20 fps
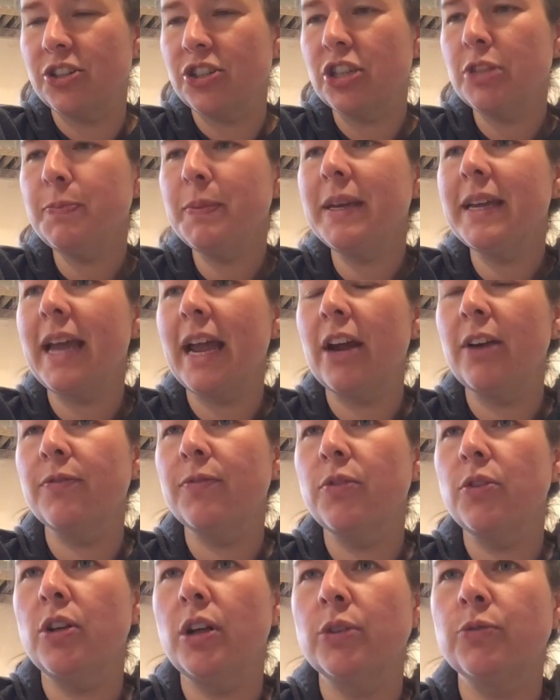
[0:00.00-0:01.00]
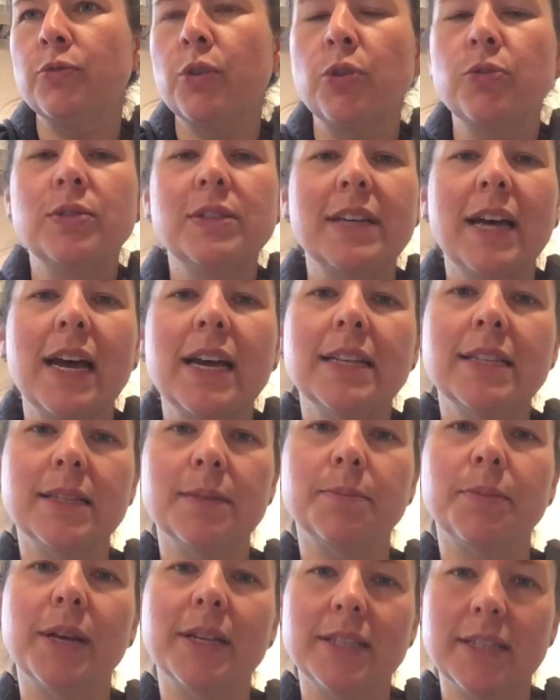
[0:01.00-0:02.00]
Just be careful on roadsides
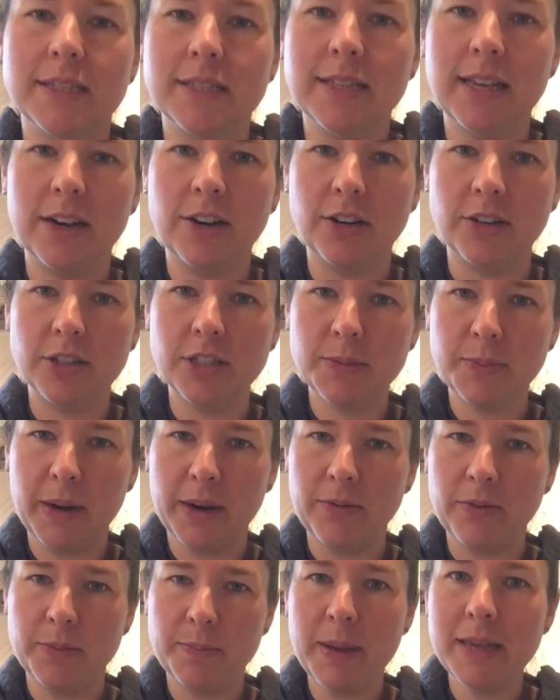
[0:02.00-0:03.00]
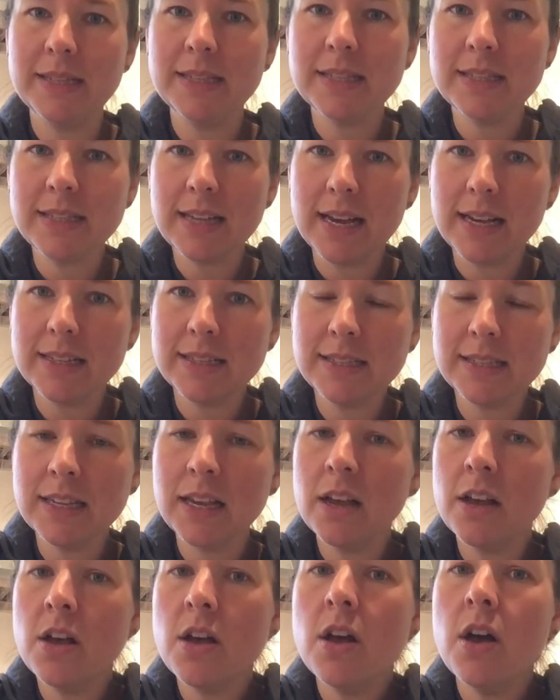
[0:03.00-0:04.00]
and places that are sprayed with pesticides.
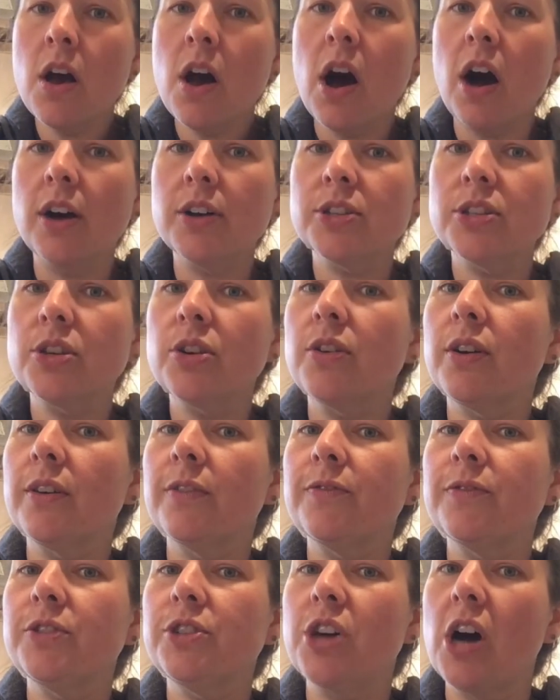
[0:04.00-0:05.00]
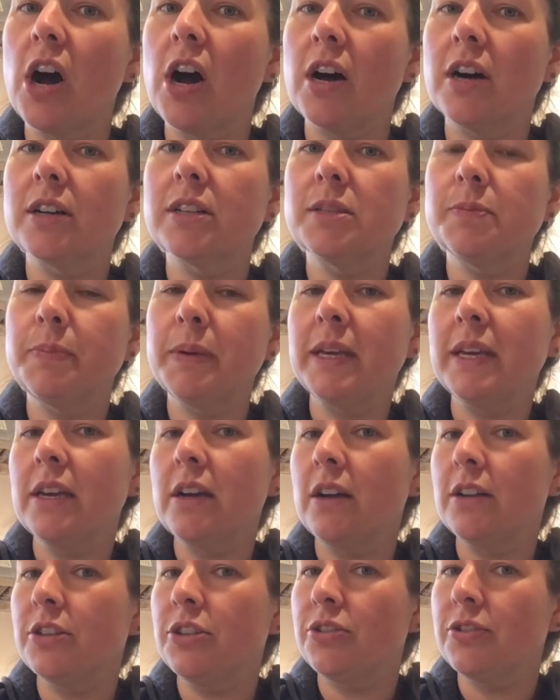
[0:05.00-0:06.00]
Also, if dogs pee
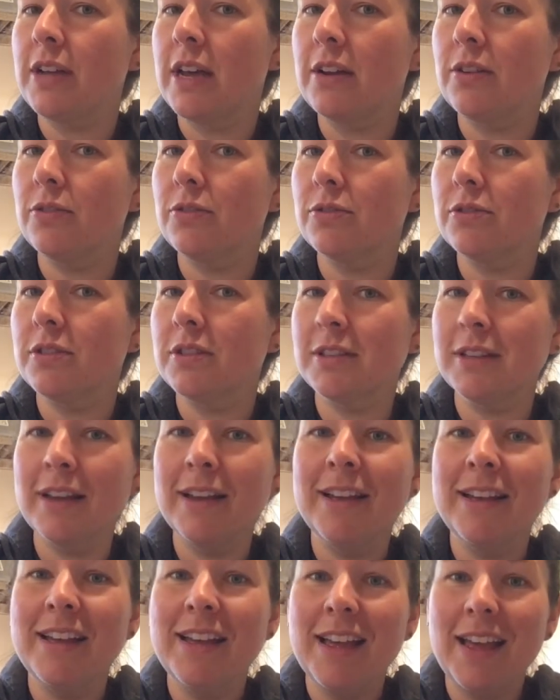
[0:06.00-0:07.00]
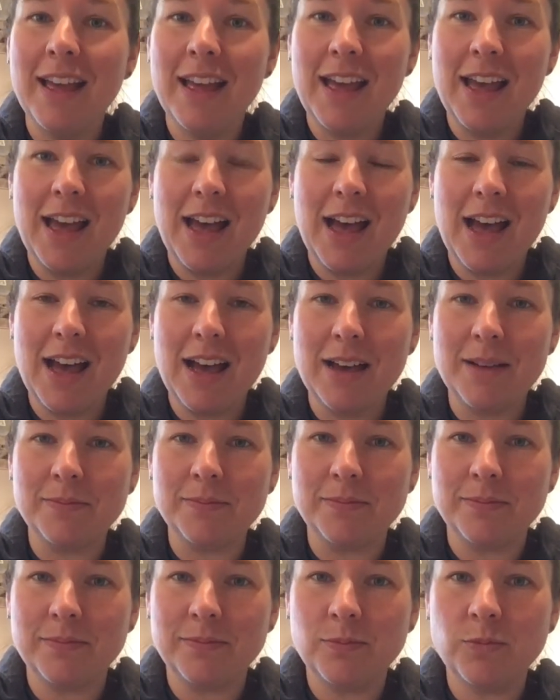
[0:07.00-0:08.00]
on your nettles,
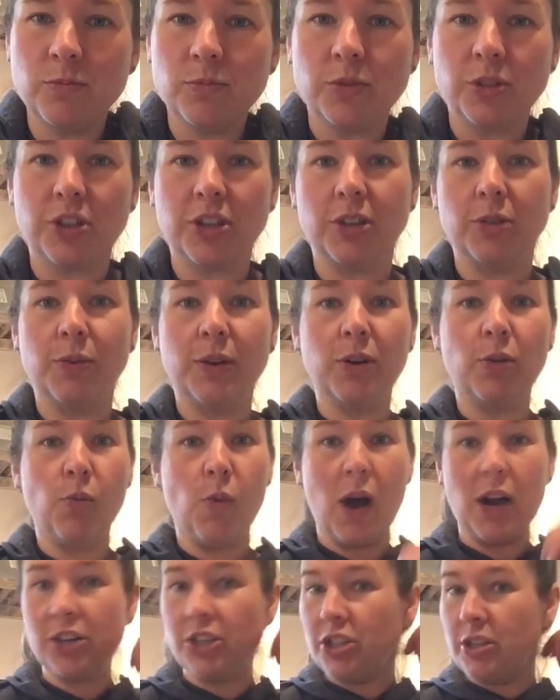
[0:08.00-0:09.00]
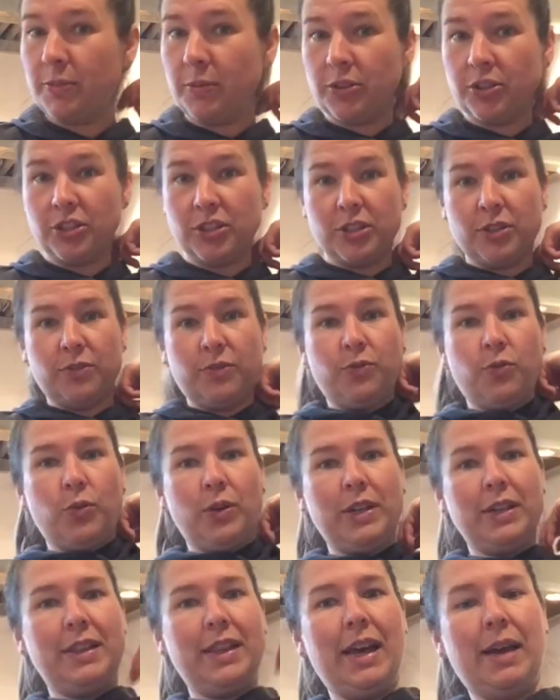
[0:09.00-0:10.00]
you're going to want to wash them or just
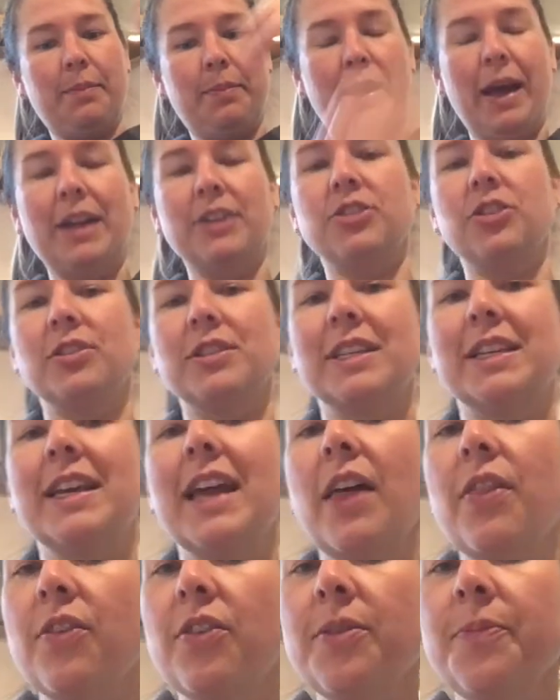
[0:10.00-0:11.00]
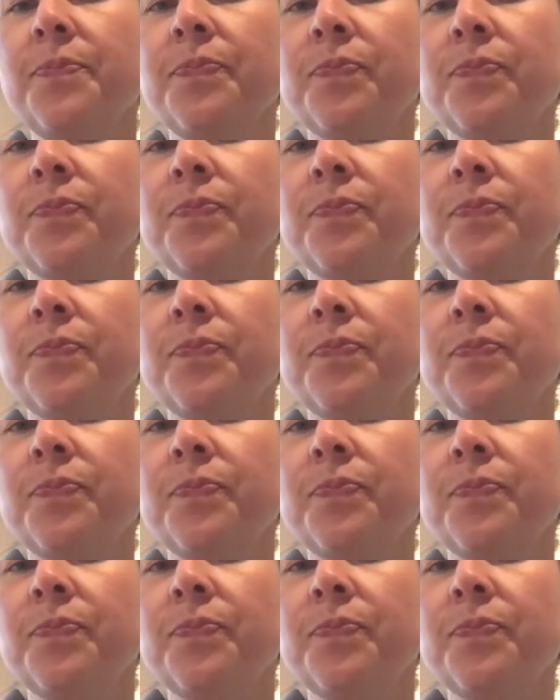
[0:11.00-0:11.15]
avoid that patch altogether.